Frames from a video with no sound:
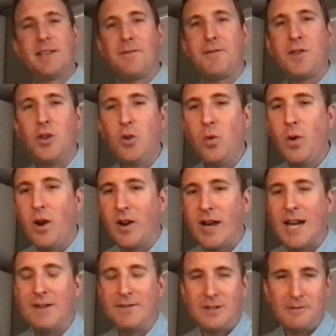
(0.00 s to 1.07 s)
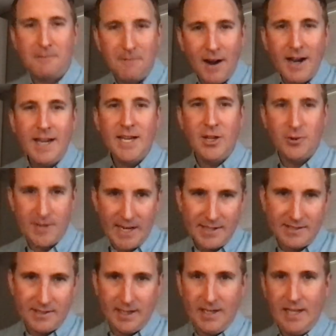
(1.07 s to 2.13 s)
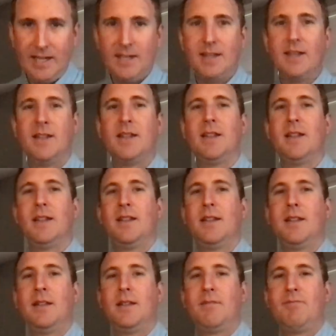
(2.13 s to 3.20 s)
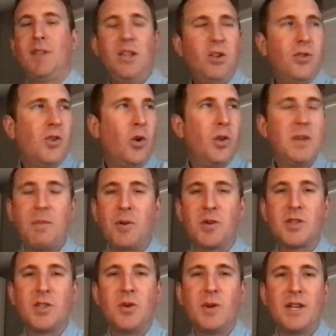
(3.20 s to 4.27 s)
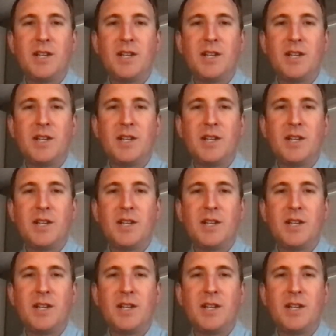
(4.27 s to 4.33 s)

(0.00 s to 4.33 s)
you are kind of defining your destiny, then you're the only person who can